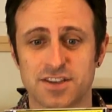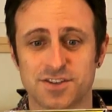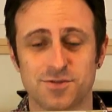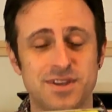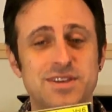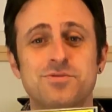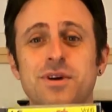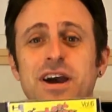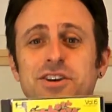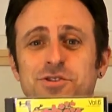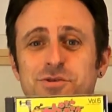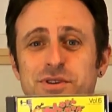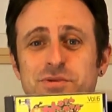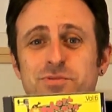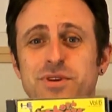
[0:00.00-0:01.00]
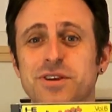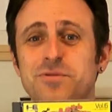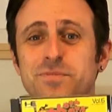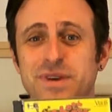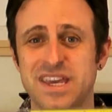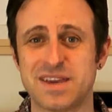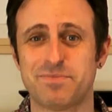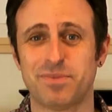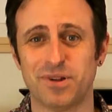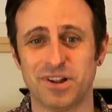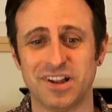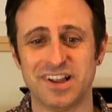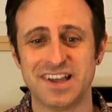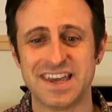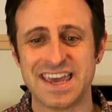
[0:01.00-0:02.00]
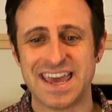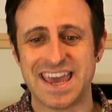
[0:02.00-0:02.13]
So these were actually real people.